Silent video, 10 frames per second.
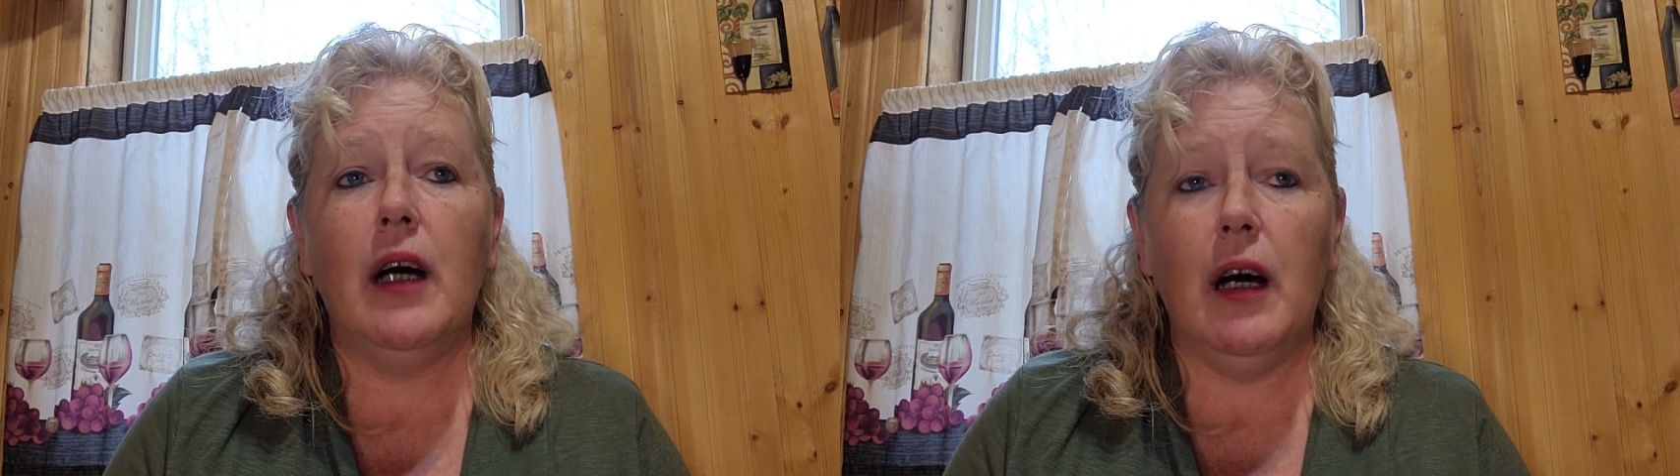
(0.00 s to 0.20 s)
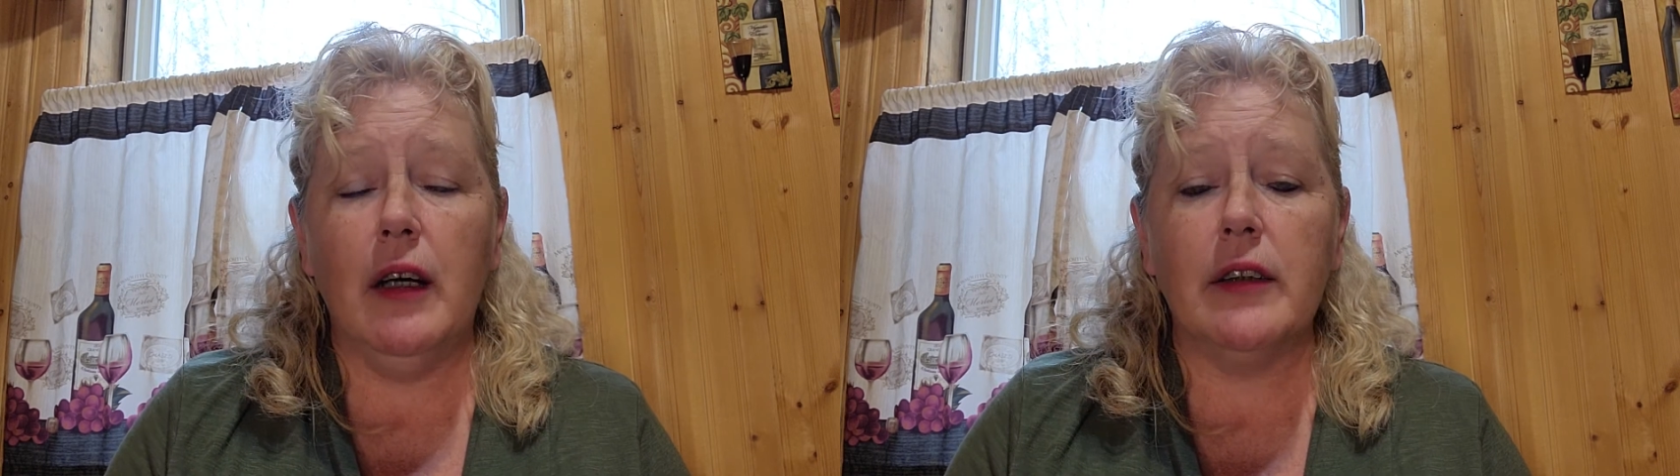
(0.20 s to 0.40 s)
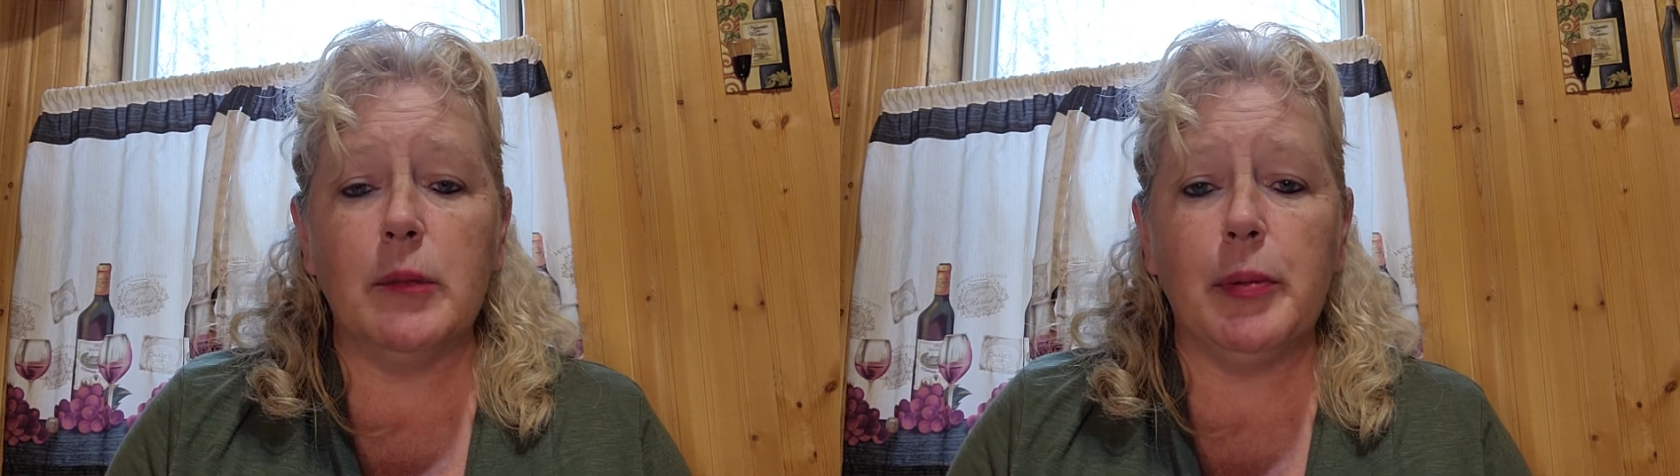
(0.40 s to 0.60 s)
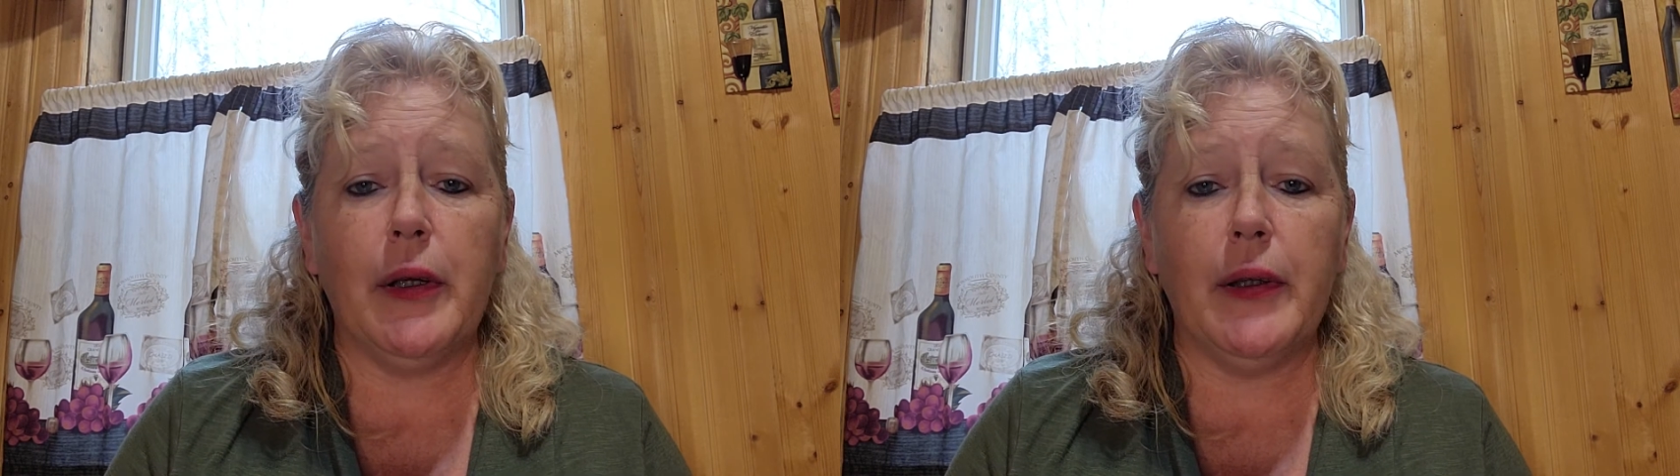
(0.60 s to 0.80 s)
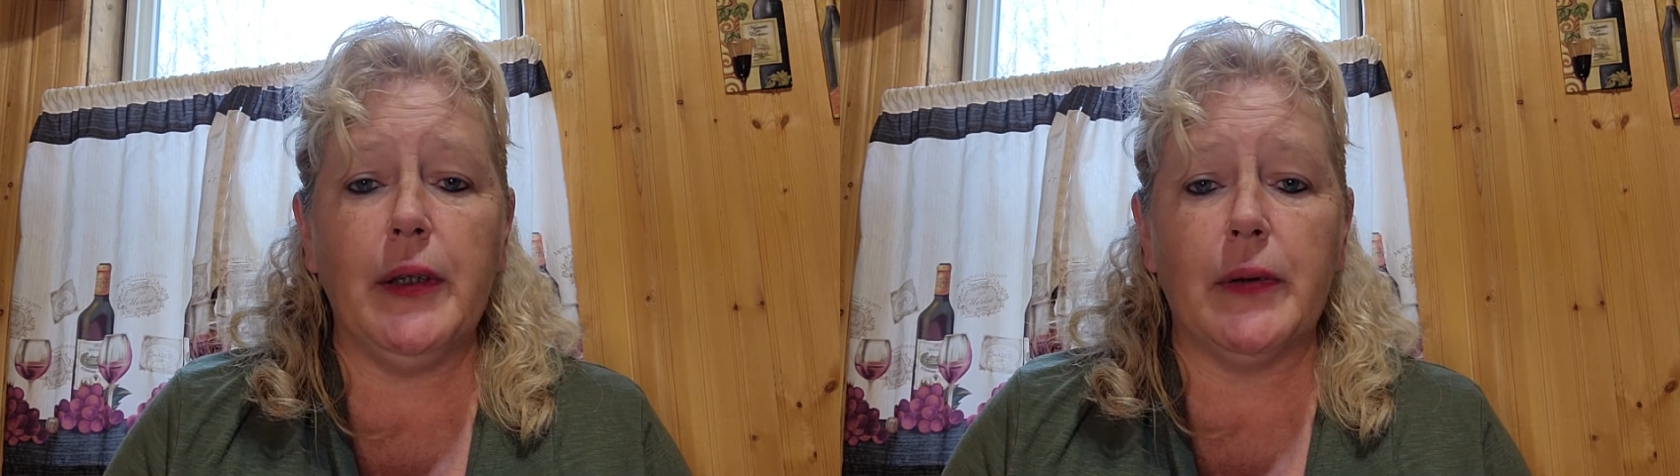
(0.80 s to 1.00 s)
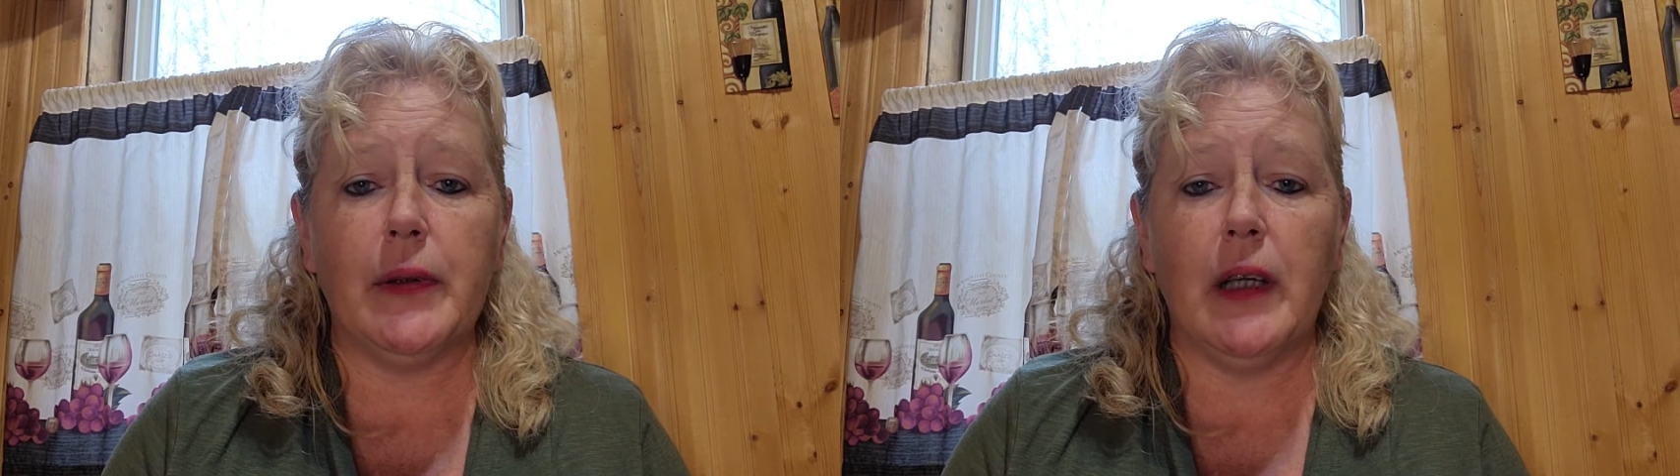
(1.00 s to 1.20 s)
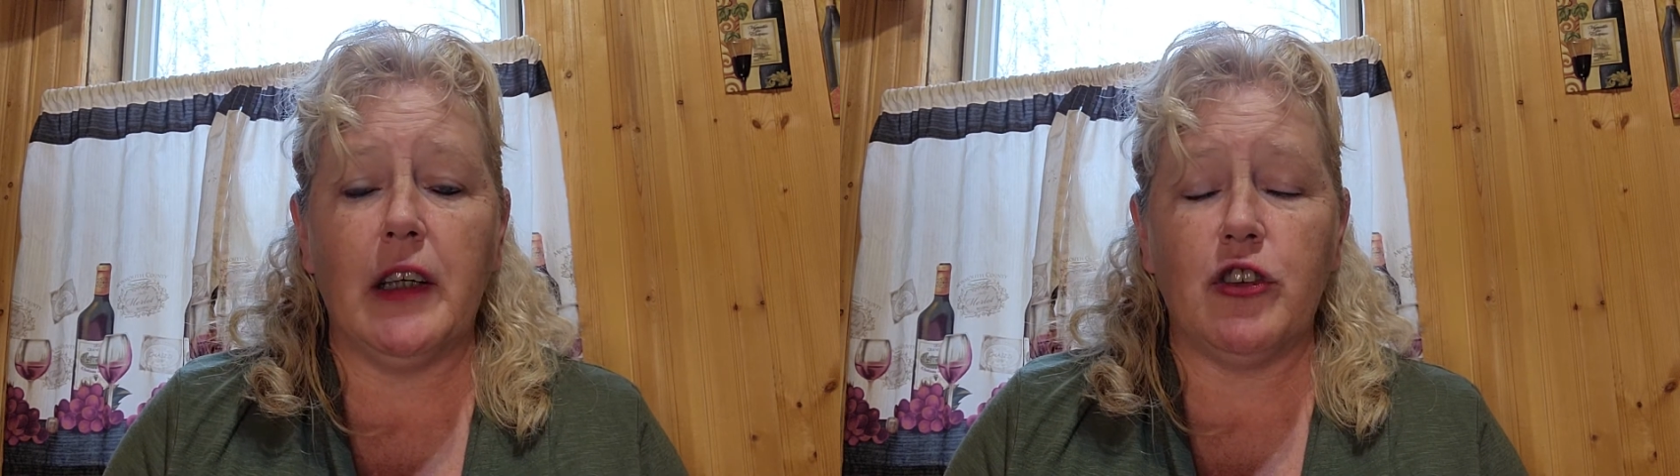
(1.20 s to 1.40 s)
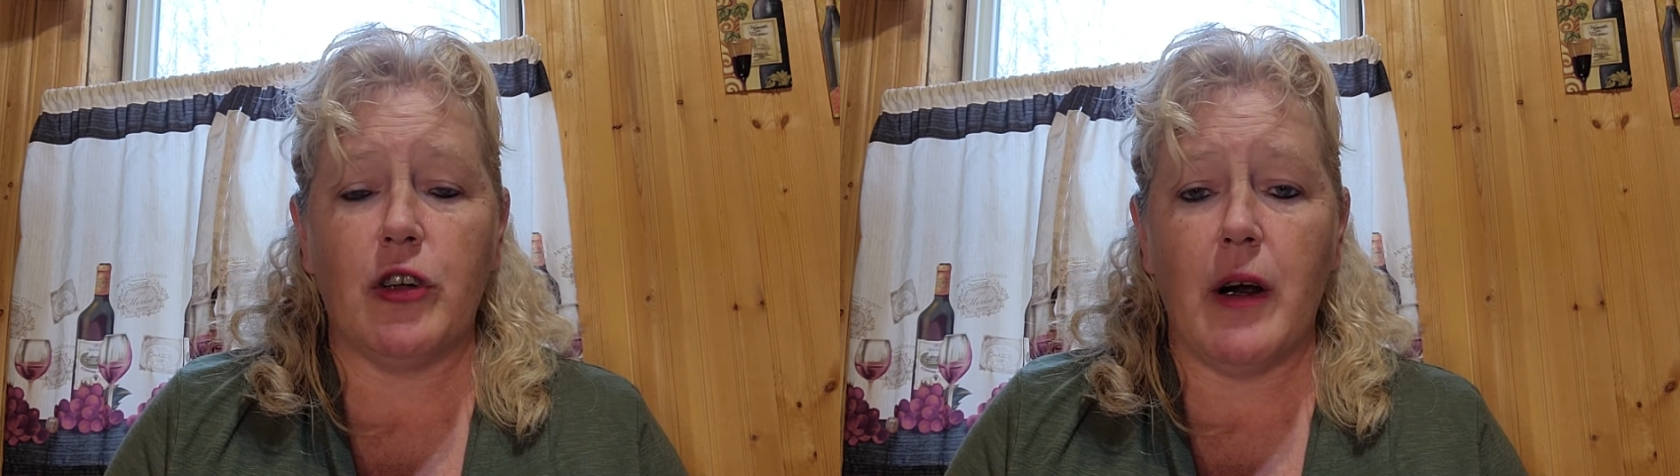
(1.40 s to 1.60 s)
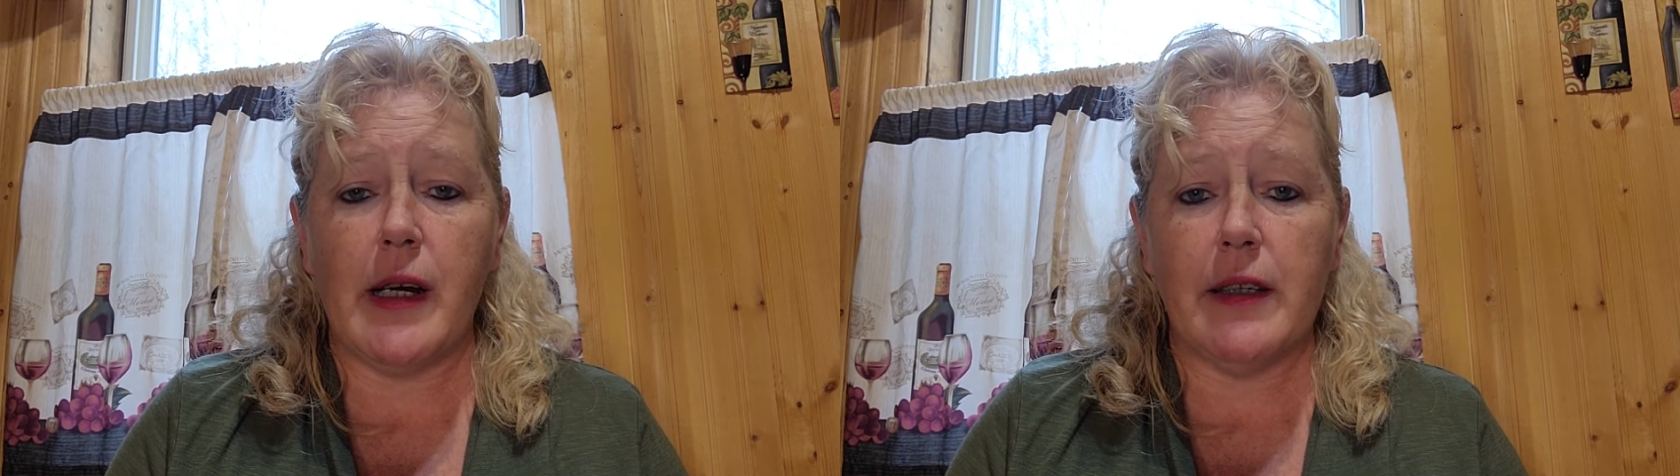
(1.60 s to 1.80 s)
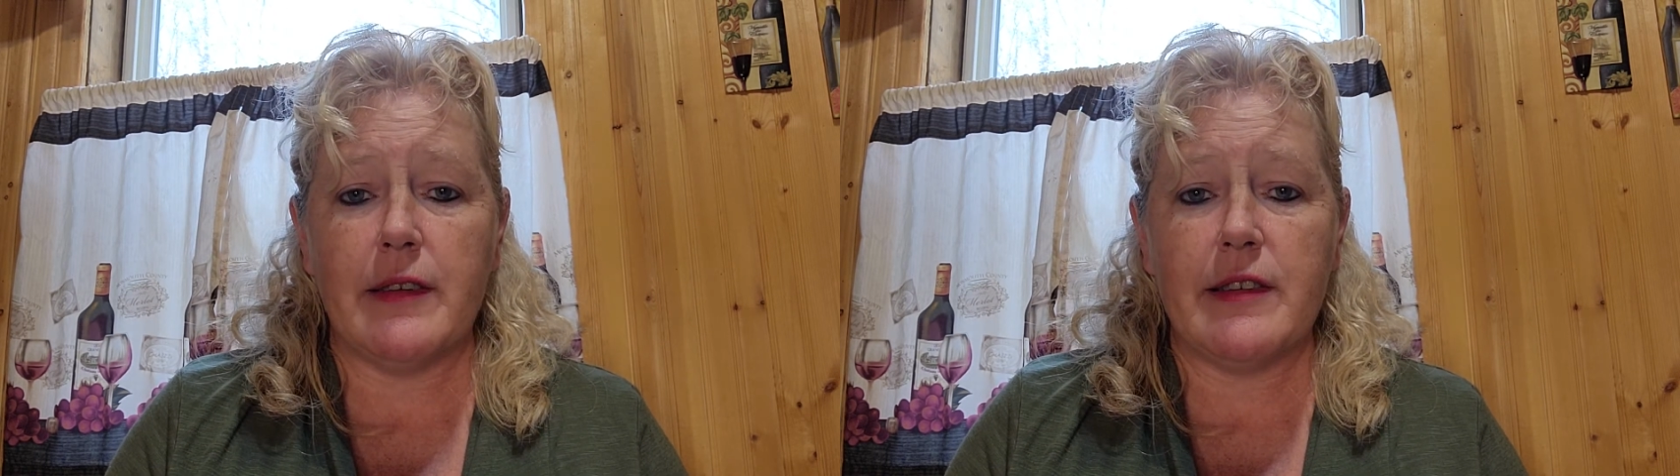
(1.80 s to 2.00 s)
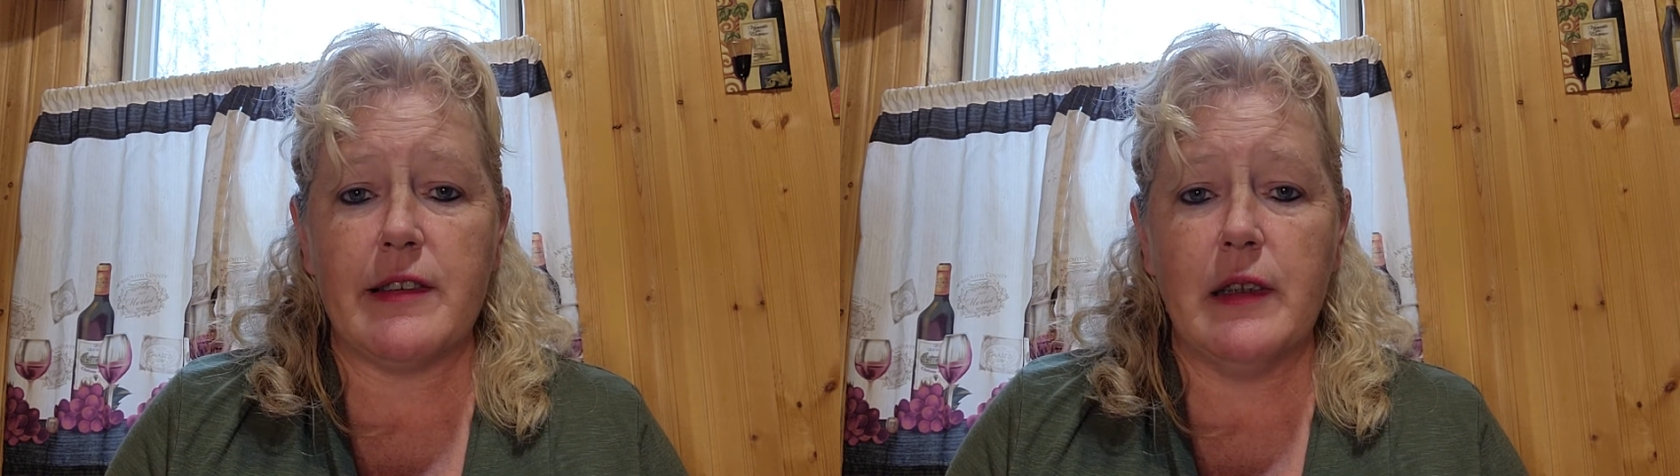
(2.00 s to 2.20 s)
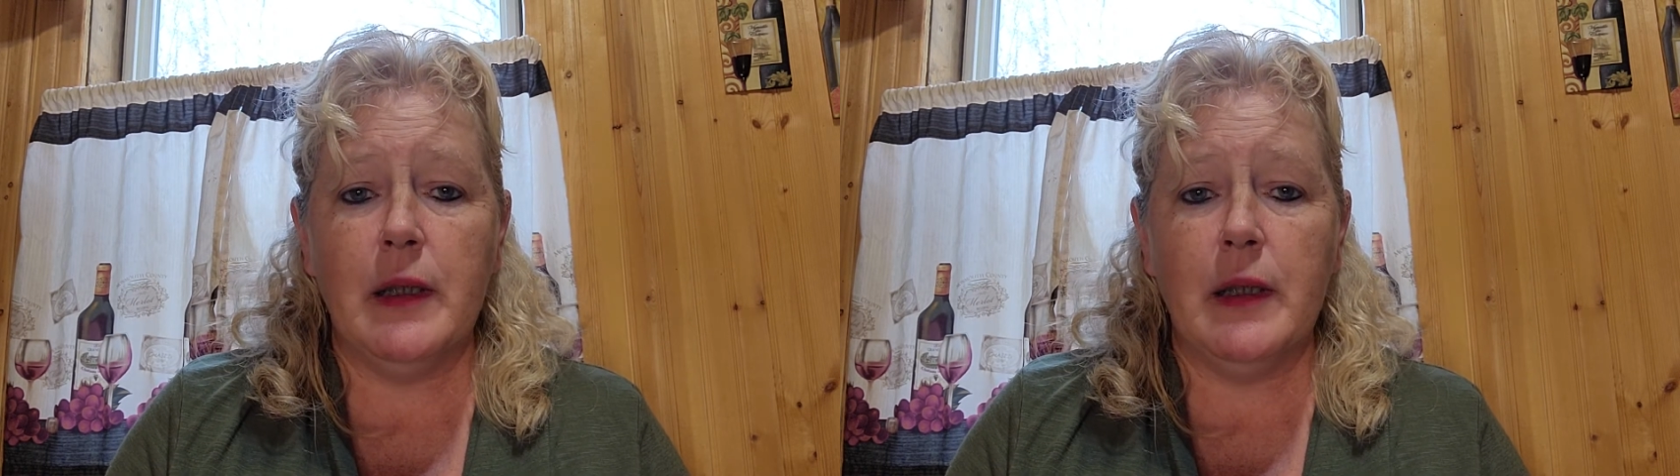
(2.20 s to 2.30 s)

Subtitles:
unplug your electronics.